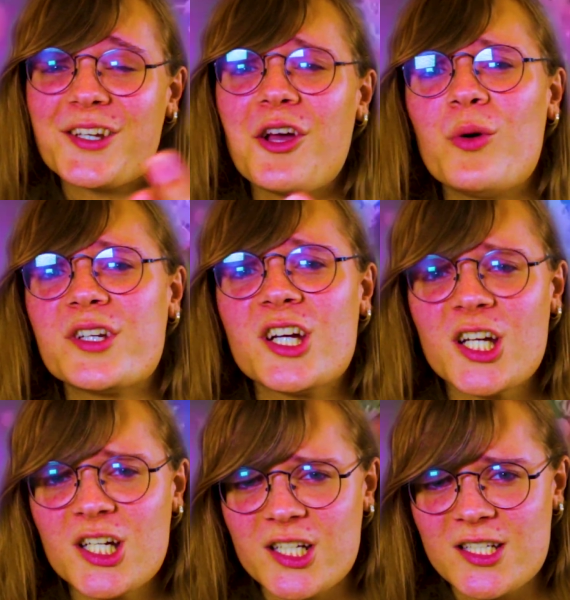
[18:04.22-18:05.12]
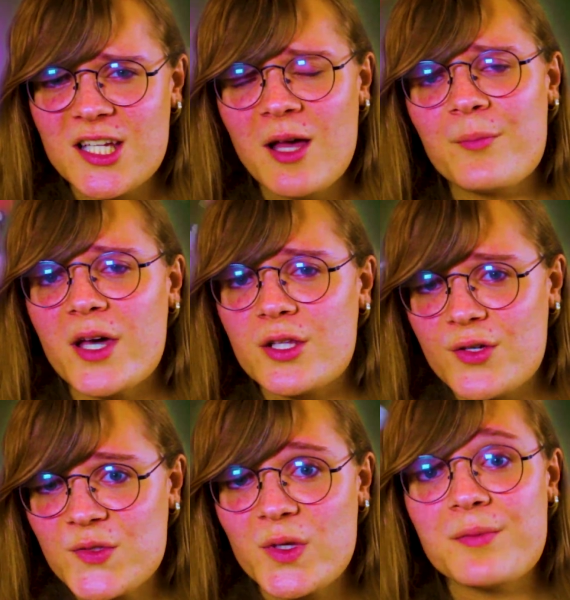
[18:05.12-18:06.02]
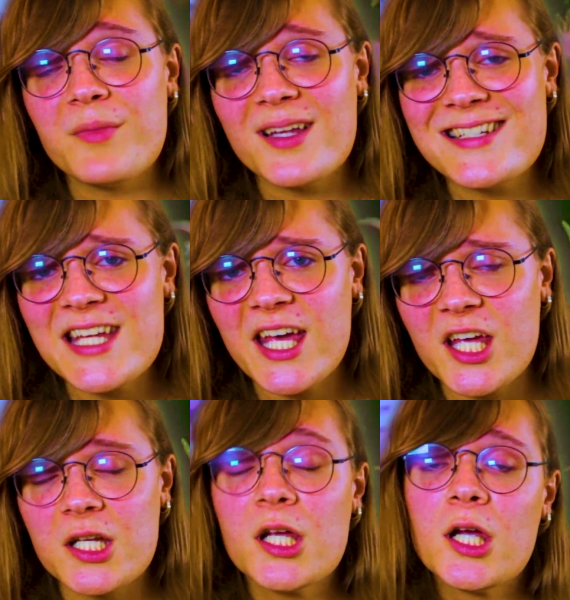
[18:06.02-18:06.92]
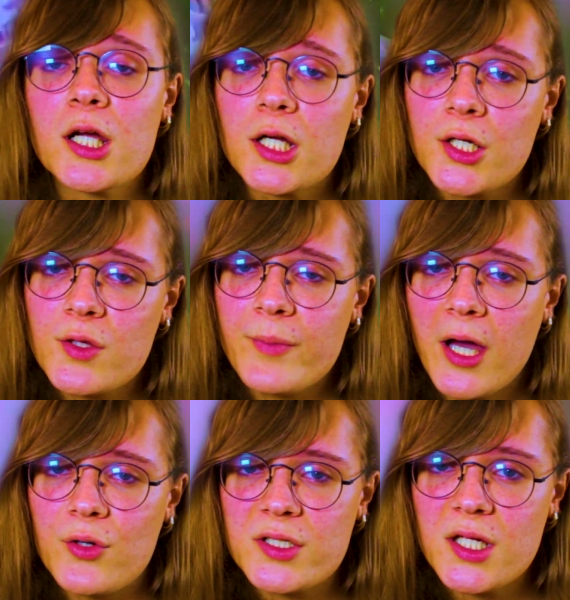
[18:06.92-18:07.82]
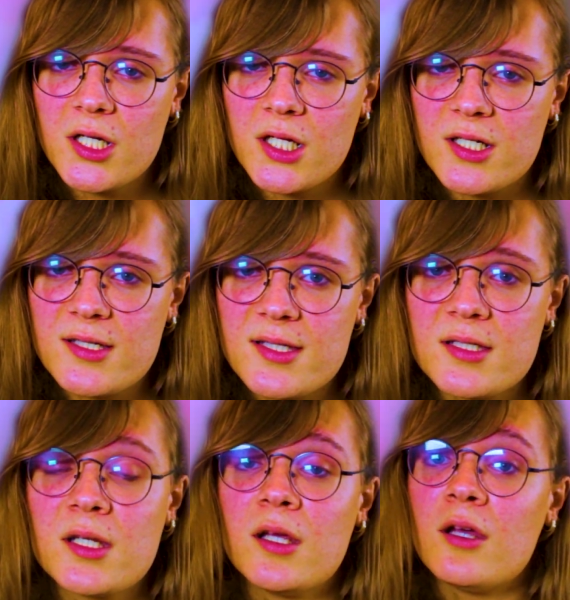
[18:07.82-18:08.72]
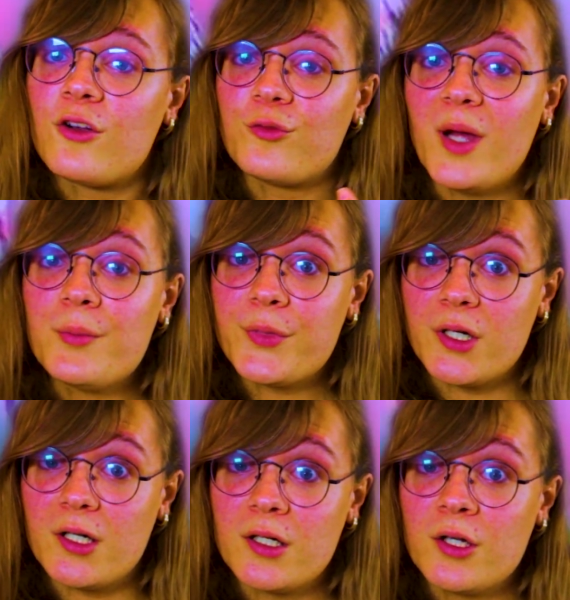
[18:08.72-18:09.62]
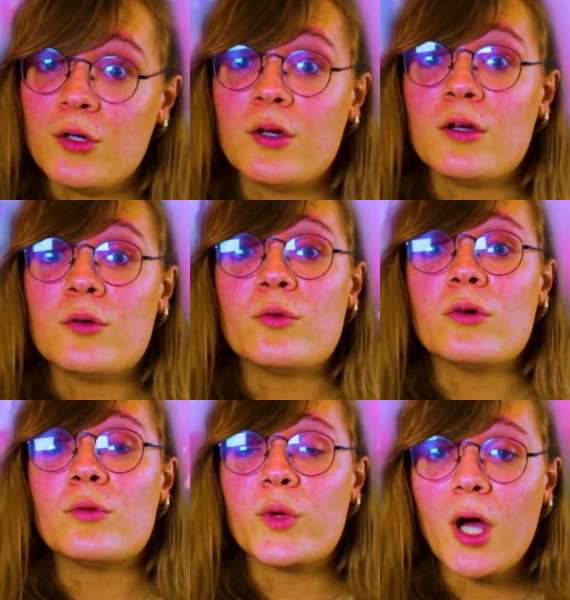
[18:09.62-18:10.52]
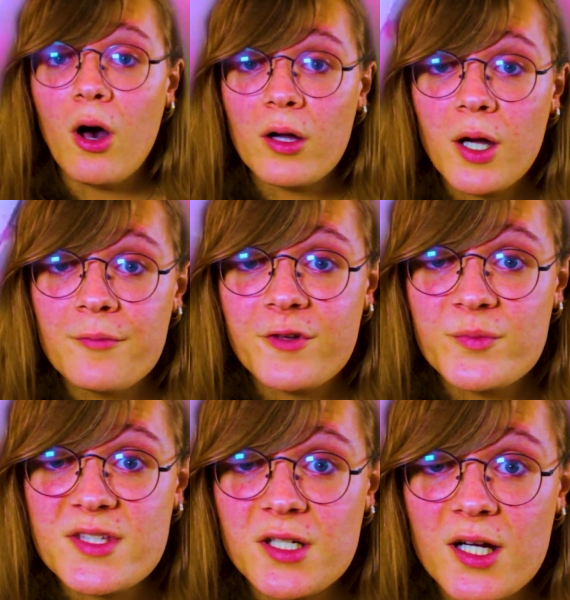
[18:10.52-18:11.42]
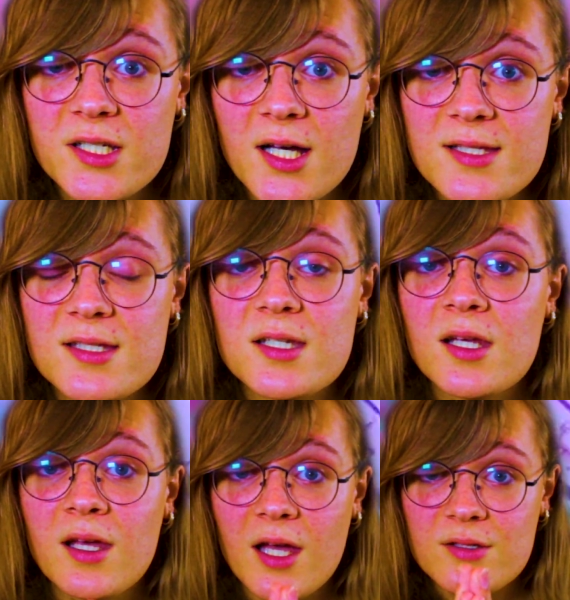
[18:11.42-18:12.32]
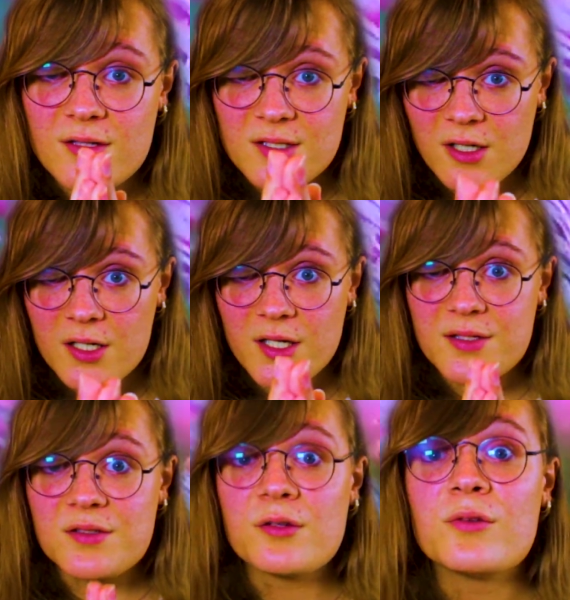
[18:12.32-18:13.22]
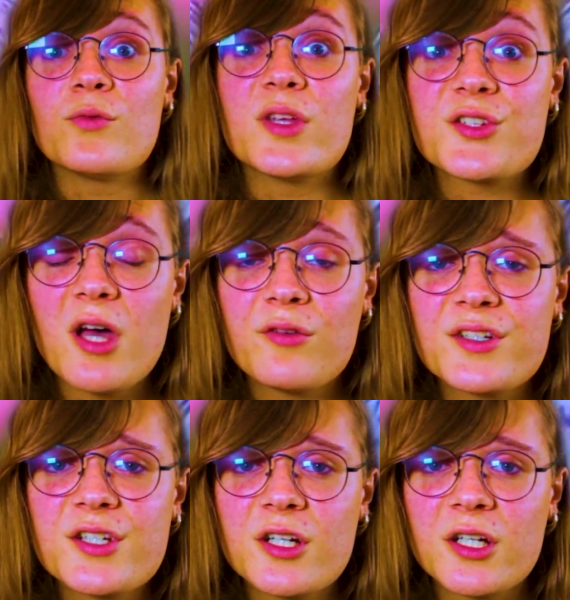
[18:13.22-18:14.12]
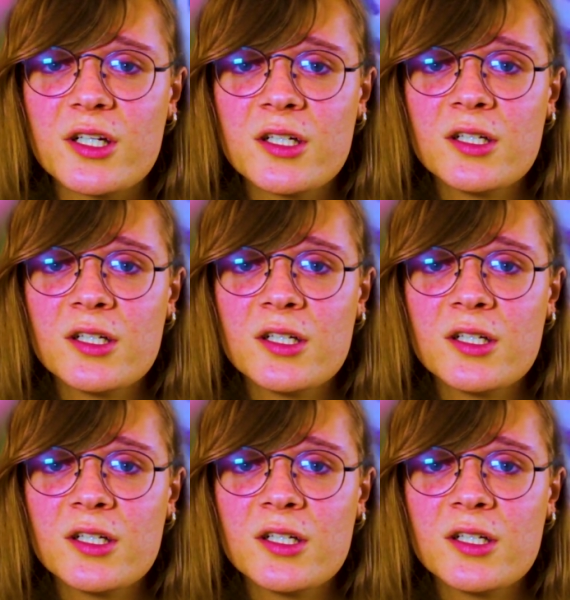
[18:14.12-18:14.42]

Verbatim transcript: that go unheard by those with mundane, earthbound ears. Remember, we all come from stardust, and to stardust we shall return.